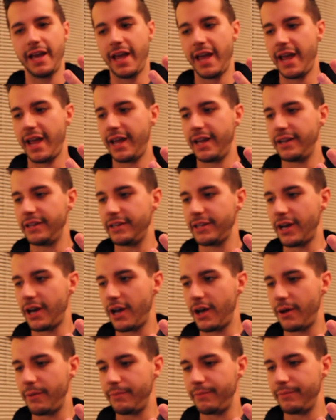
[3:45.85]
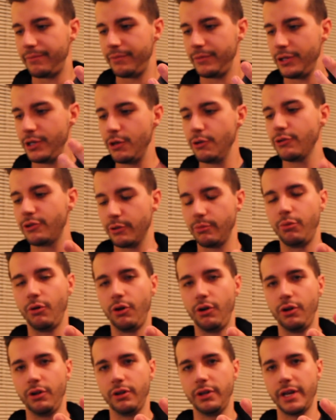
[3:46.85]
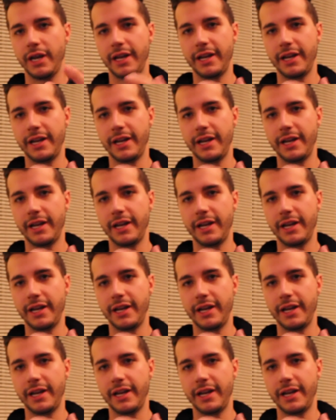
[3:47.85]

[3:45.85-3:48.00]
and usable,